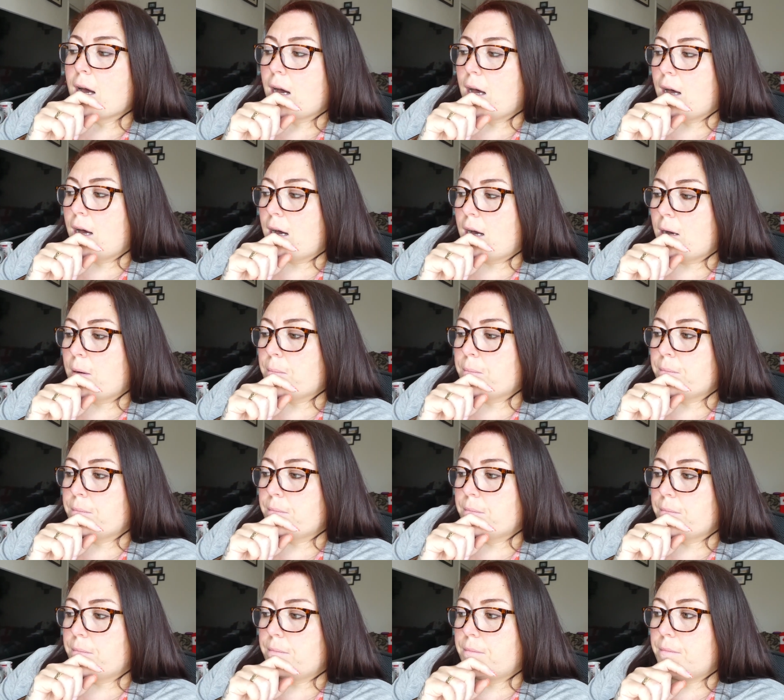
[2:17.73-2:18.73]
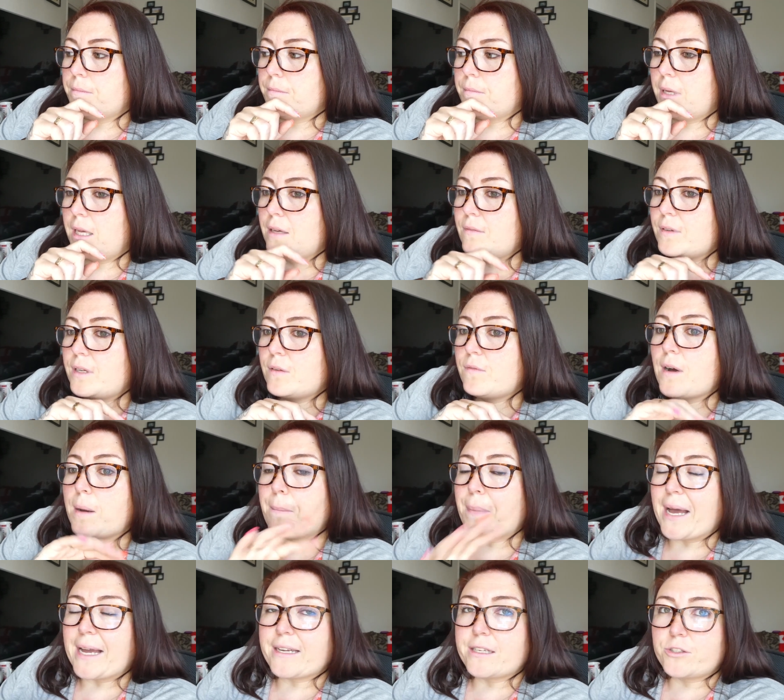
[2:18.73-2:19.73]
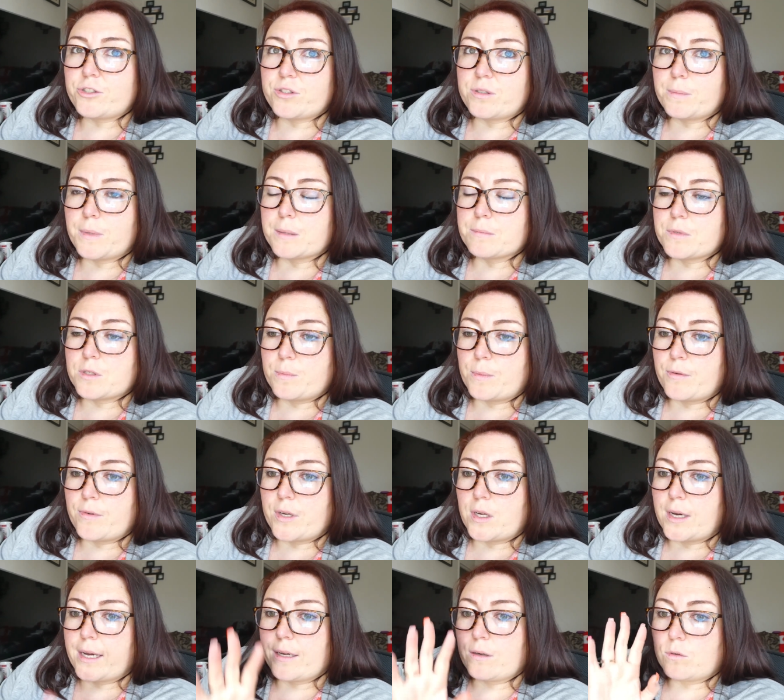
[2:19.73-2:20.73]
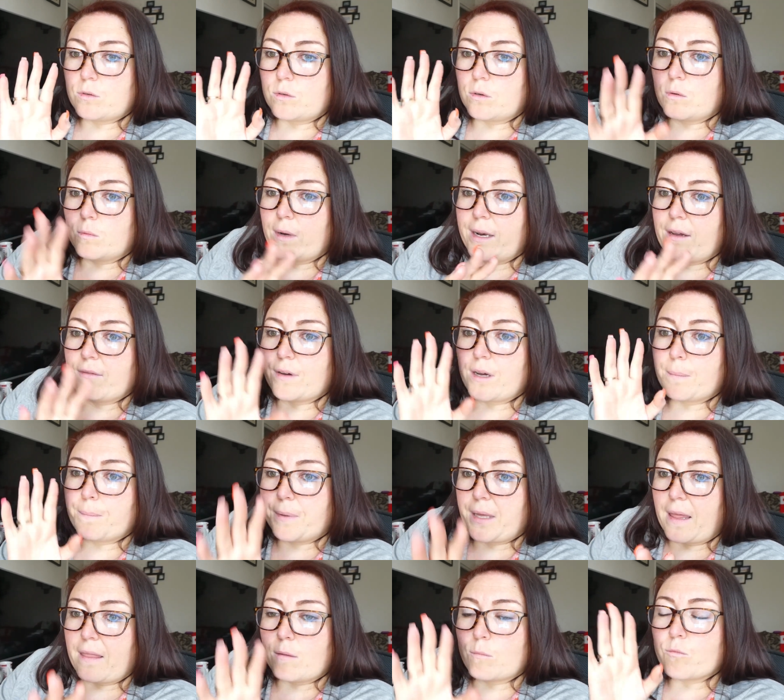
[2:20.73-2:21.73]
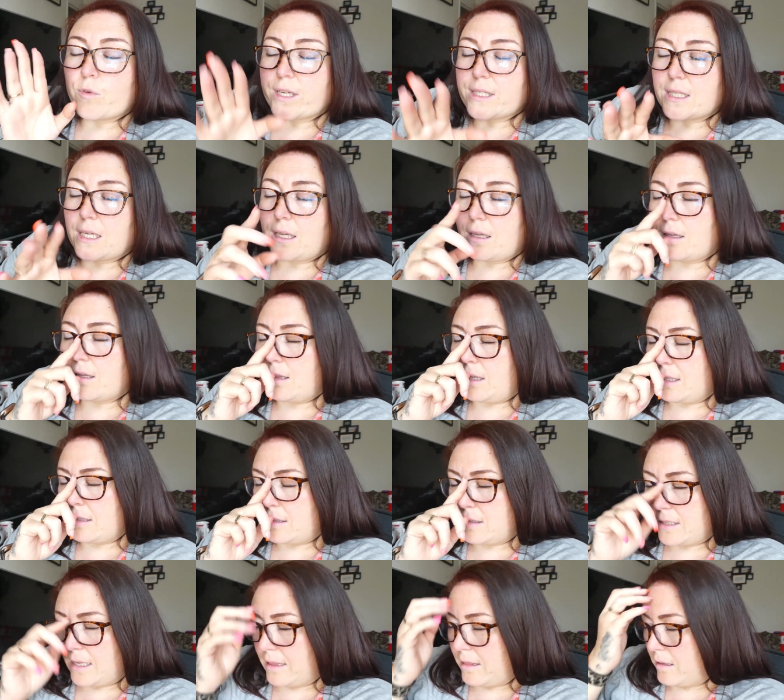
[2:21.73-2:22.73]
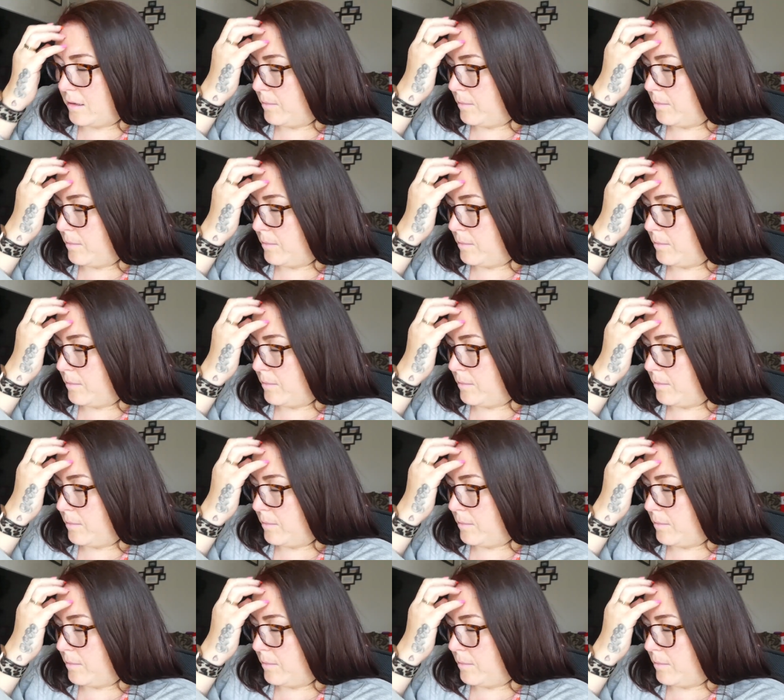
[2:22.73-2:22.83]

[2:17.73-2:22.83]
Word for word: Um, even if I package them up tomorrow night or whatever, get them ready and then send